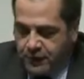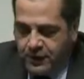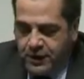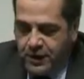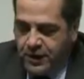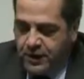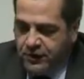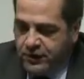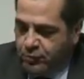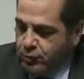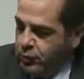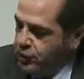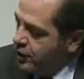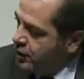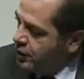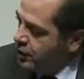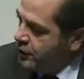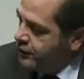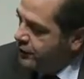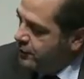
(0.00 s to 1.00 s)
8 is
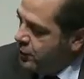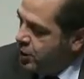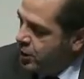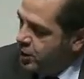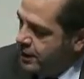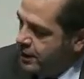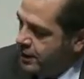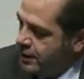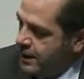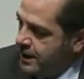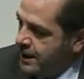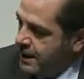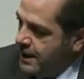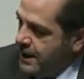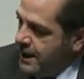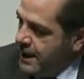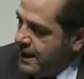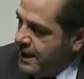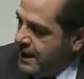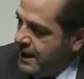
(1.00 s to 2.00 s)
bringing on the market.
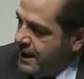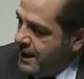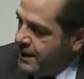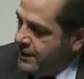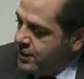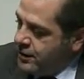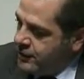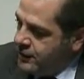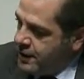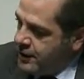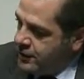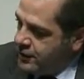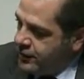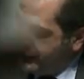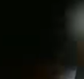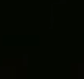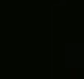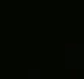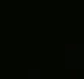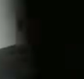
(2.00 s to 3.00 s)
And on the other
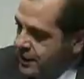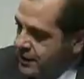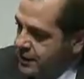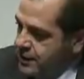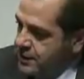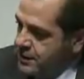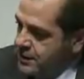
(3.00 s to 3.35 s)
side,